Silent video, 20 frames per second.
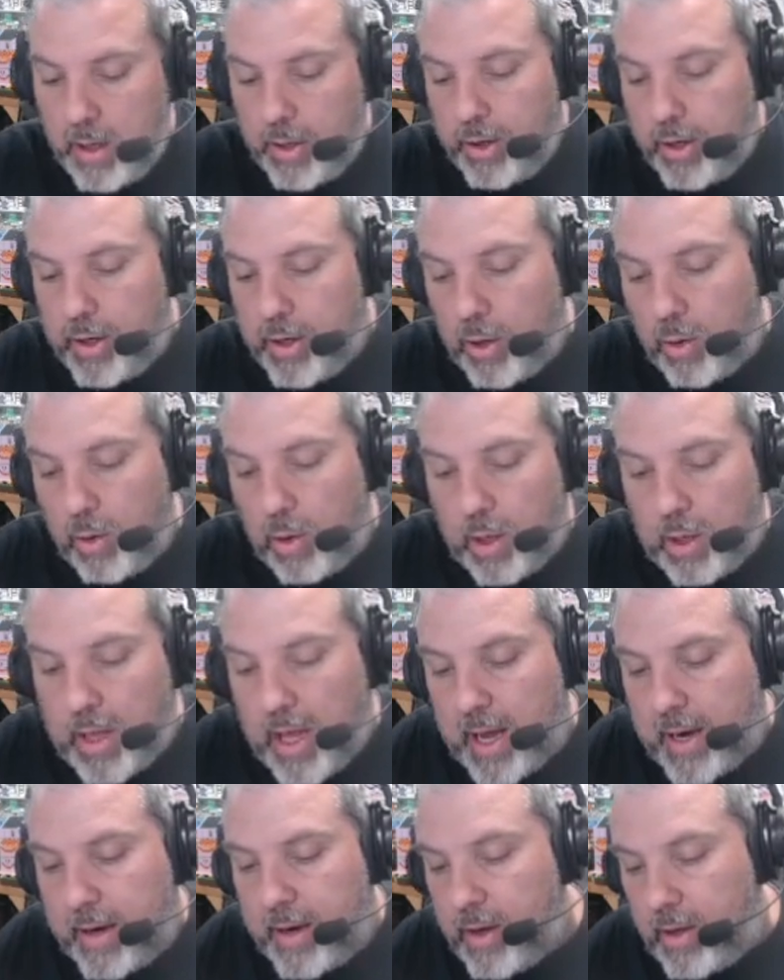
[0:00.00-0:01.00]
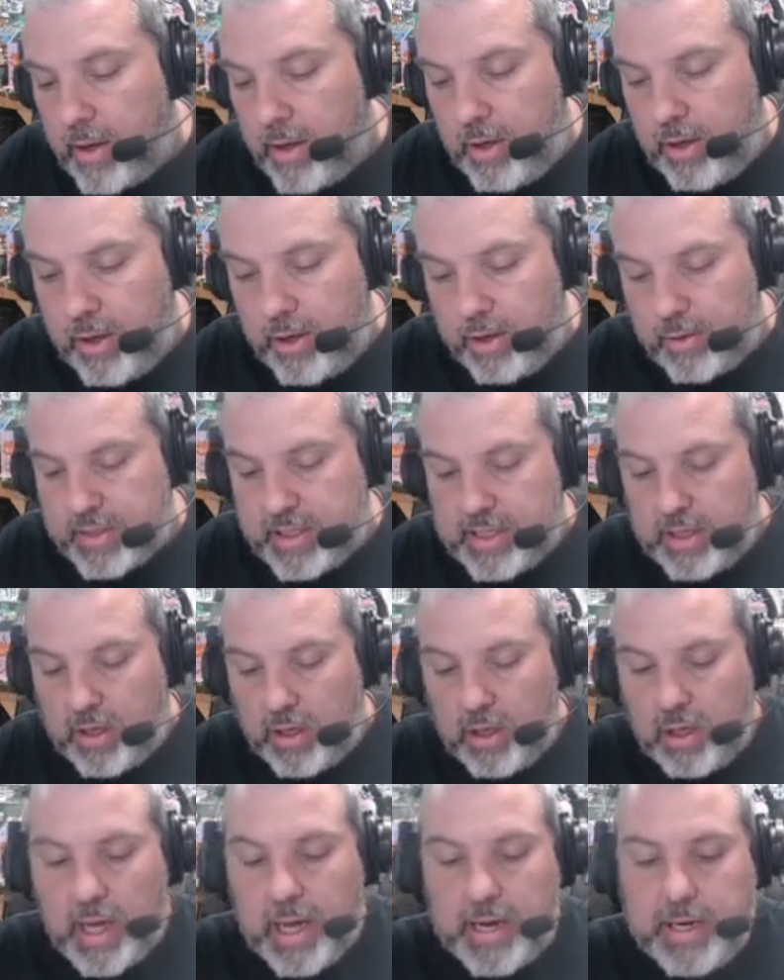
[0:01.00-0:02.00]
You know, still
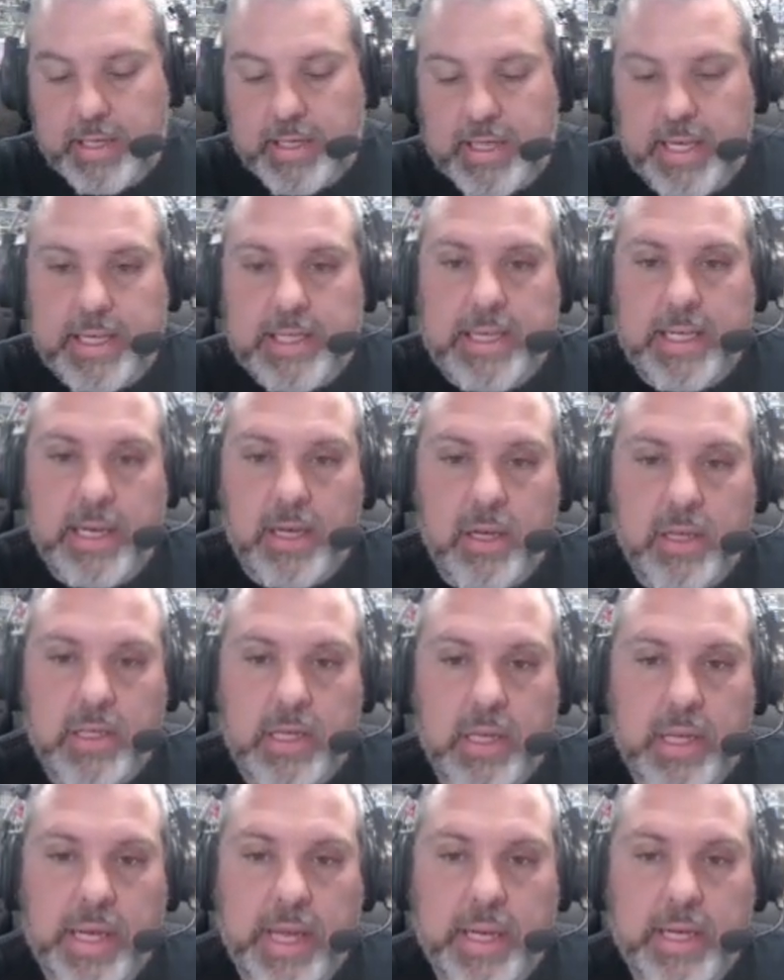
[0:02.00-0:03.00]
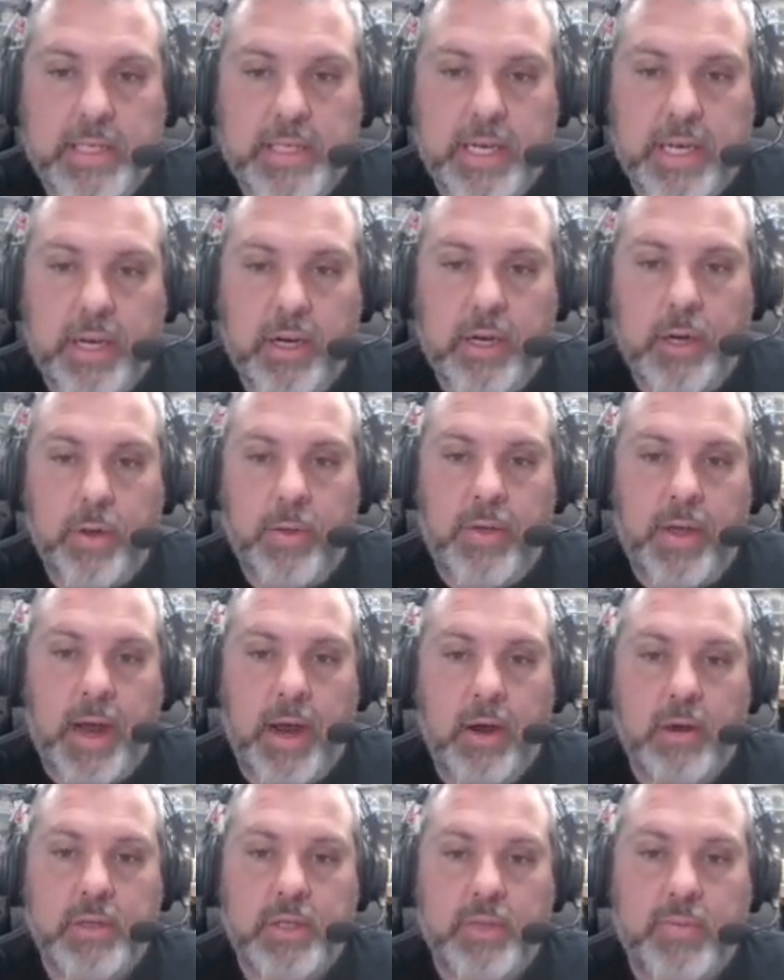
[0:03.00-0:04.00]
a lot of details on the interior
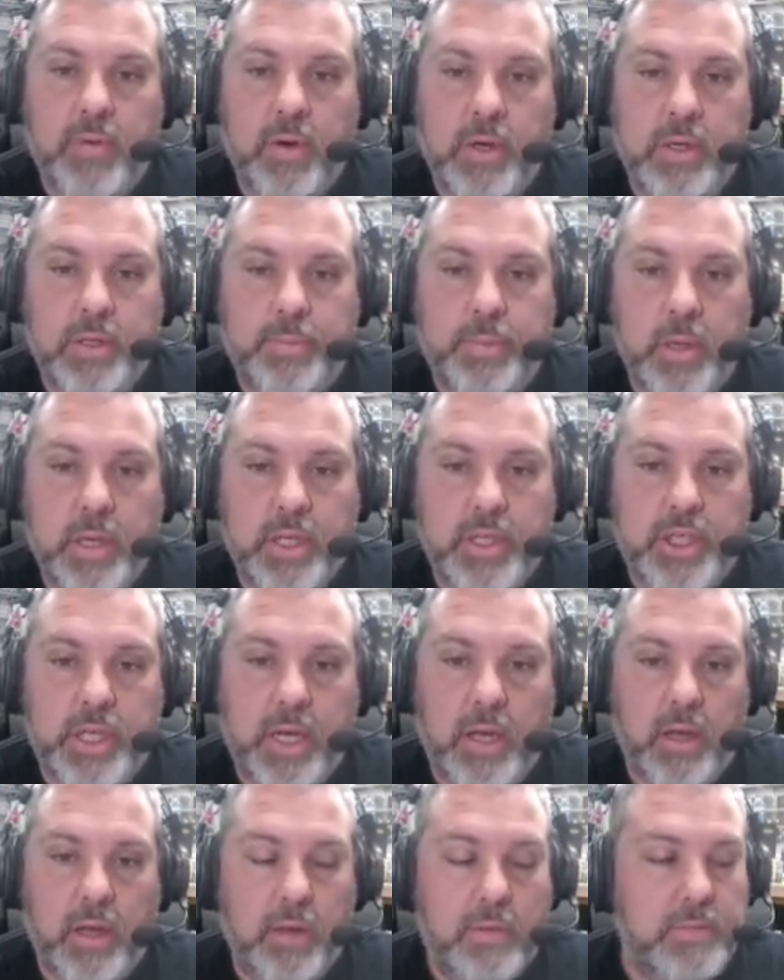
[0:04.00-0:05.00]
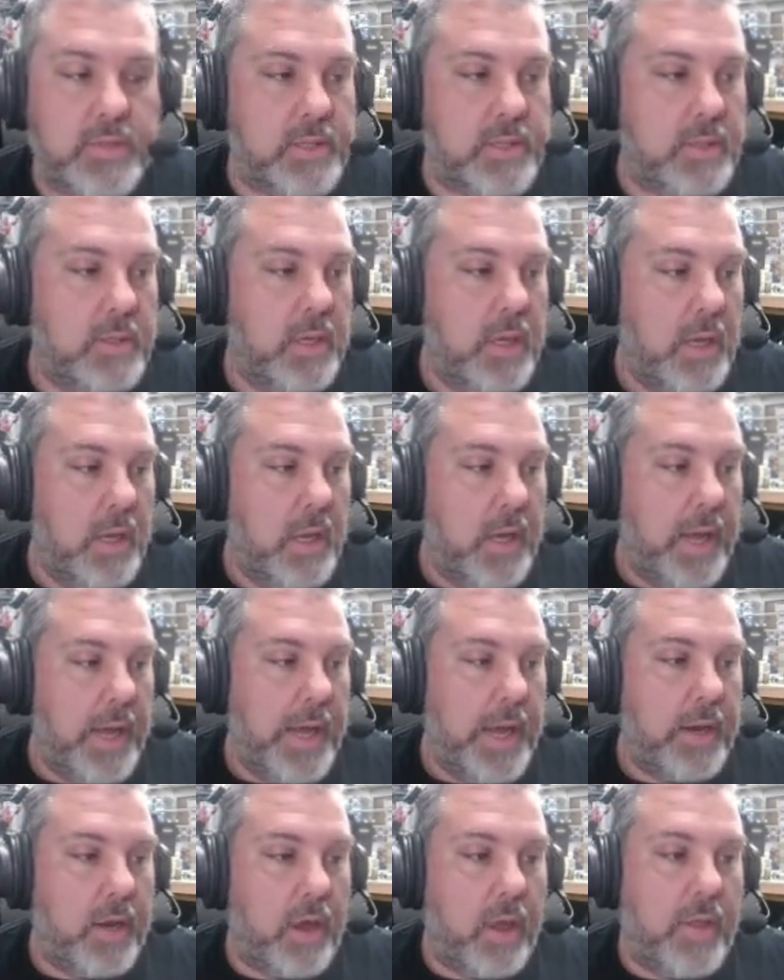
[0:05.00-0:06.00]
there as far as bookshelves
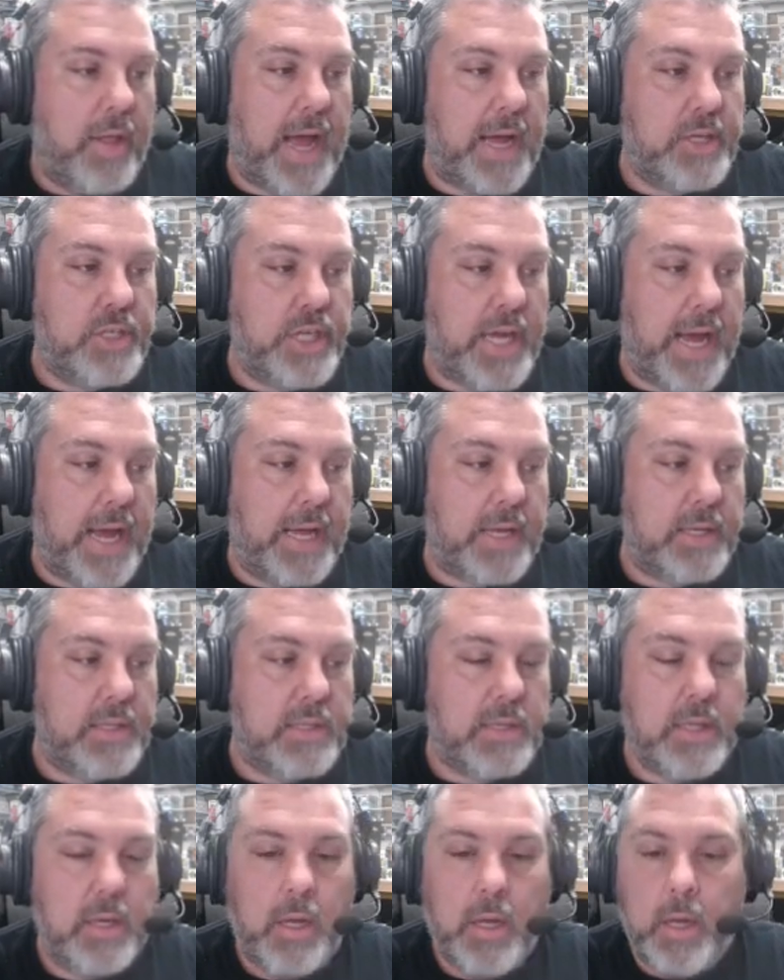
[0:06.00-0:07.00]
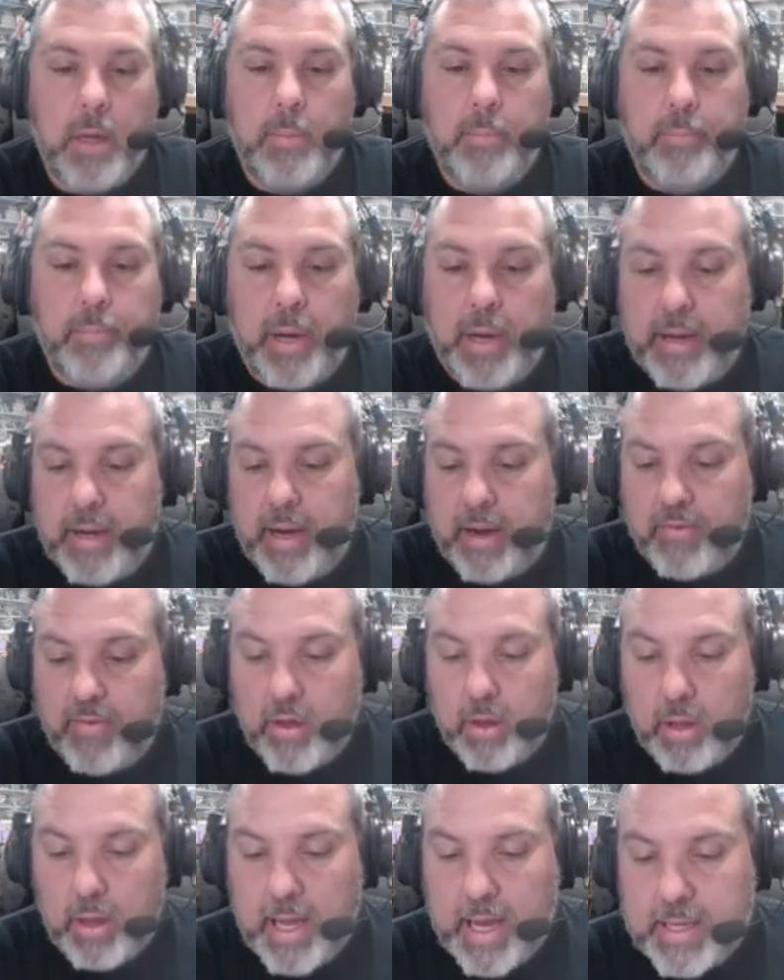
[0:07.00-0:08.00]
and all that jazz. But
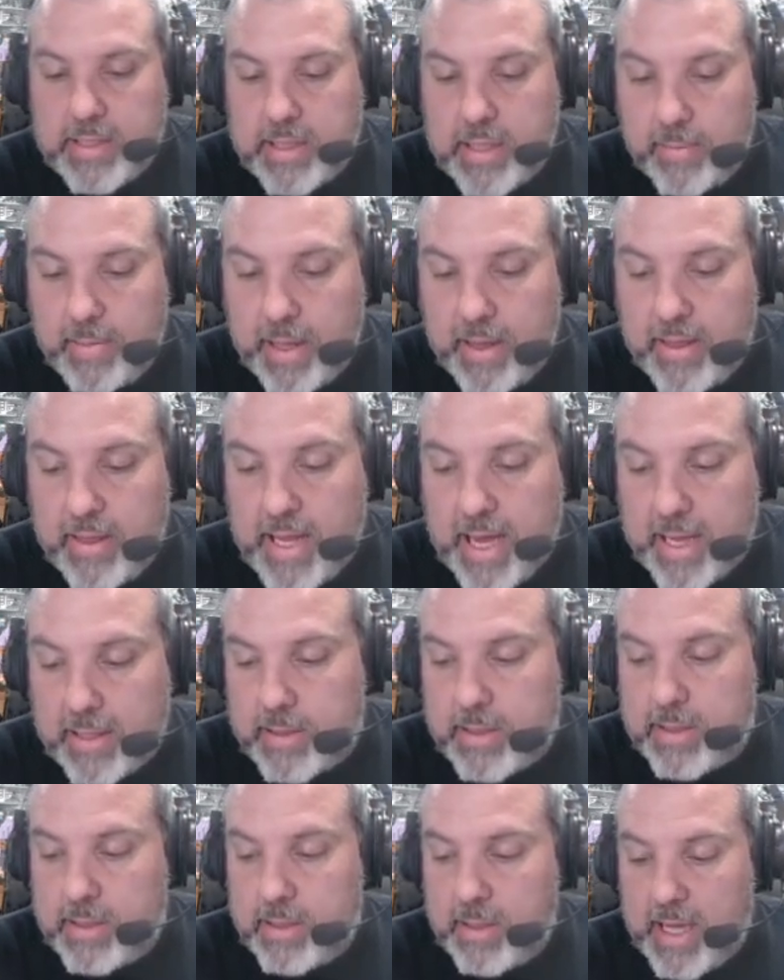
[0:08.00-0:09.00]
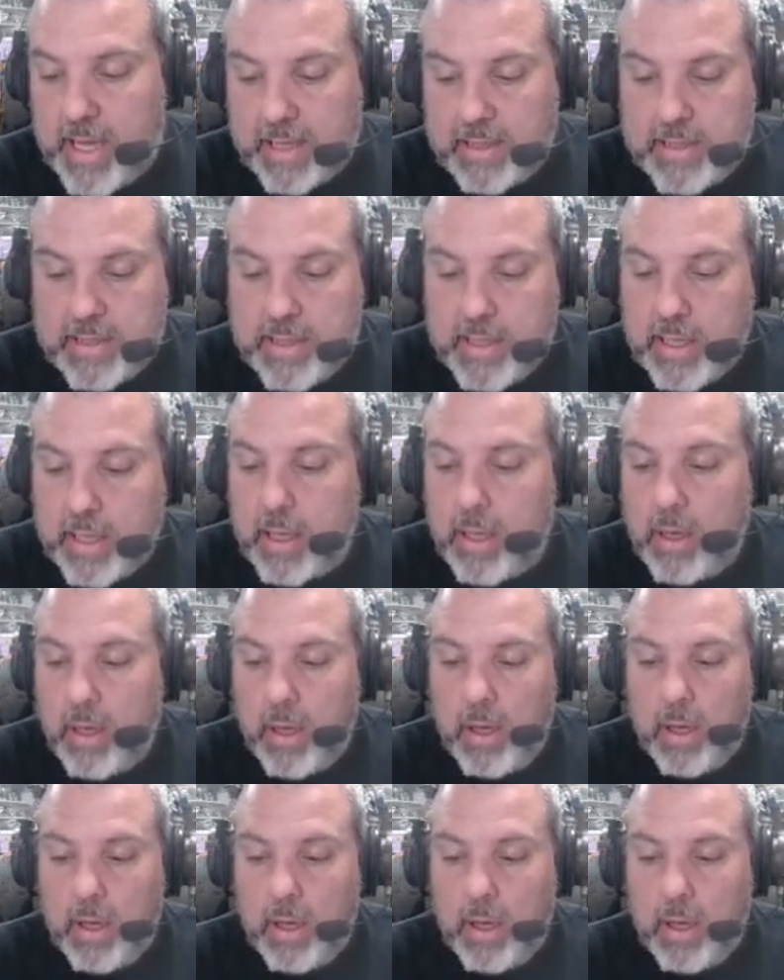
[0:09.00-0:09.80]
nevertheless, I mean, that's the